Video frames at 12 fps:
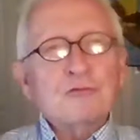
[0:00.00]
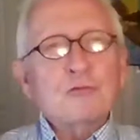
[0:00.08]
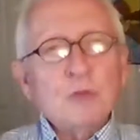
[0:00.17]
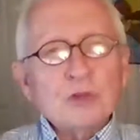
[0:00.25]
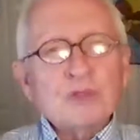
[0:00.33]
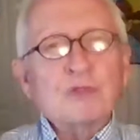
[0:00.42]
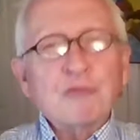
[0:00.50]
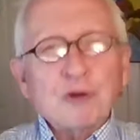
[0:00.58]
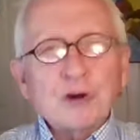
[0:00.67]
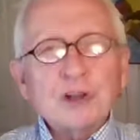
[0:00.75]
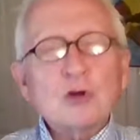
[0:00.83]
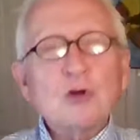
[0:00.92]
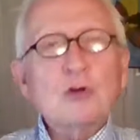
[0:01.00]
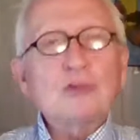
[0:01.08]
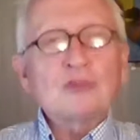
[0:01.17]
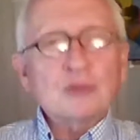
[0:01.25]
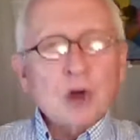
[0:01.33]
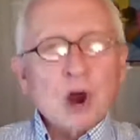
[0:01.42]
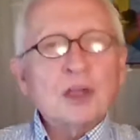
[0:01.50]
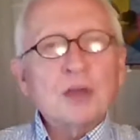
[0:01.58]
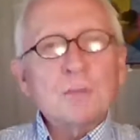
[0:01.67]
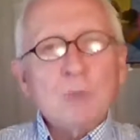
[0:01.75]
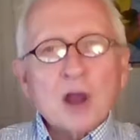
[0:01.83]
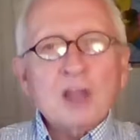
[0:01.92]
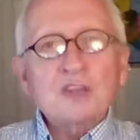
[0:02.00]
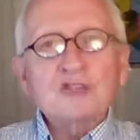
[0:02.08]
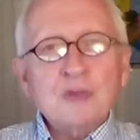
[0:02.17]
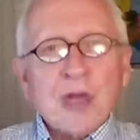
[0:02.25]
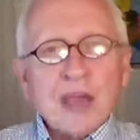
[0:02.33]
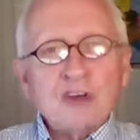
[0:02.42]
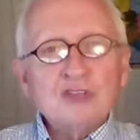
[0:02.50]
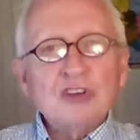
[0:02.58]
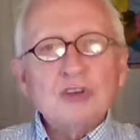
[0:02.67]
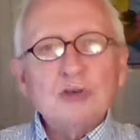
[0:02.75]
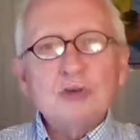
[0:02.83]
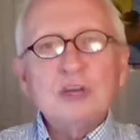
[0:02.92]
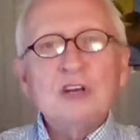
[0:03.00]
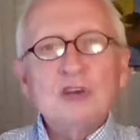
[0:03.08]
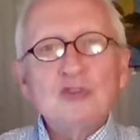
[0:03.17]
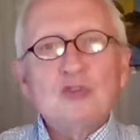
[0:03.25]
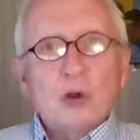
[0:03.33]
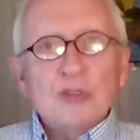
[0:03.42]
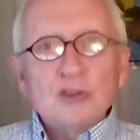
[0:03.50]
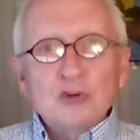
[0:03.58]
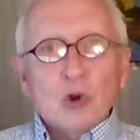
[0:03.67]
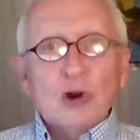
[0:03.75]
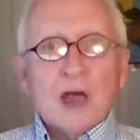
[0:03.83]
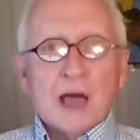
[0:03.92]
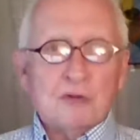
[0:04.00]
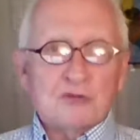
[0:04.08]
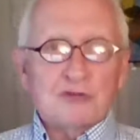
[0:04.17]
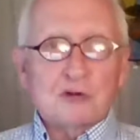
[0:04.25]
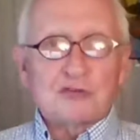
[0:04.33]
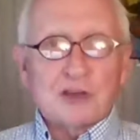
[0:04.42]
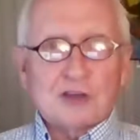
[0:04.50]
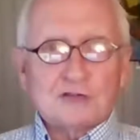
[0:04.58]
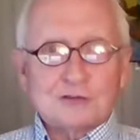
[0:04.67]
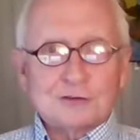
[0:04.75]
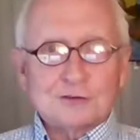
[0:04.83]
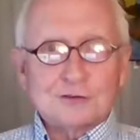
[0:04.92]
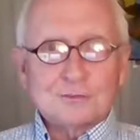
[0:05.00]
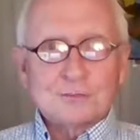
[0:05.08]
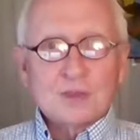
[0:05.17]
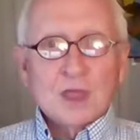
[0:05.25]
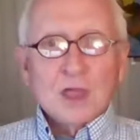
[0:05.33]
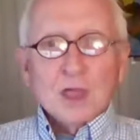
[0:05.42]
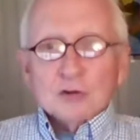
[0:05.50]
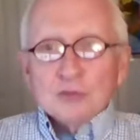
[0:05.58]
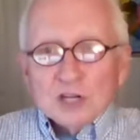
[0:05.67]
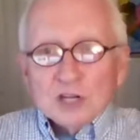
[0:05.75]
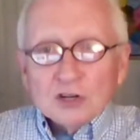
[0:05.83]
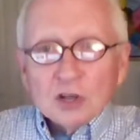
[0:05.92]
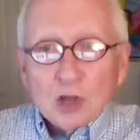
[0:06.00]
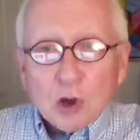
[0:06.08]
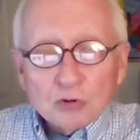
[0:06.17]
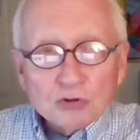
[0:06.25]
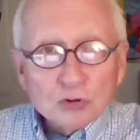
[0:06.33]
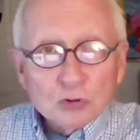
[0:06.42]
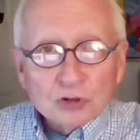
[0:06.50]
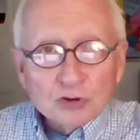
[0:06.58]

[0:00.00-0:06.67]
with a vertical target market strategy, you need to join the Doorknob Association. You need to go to the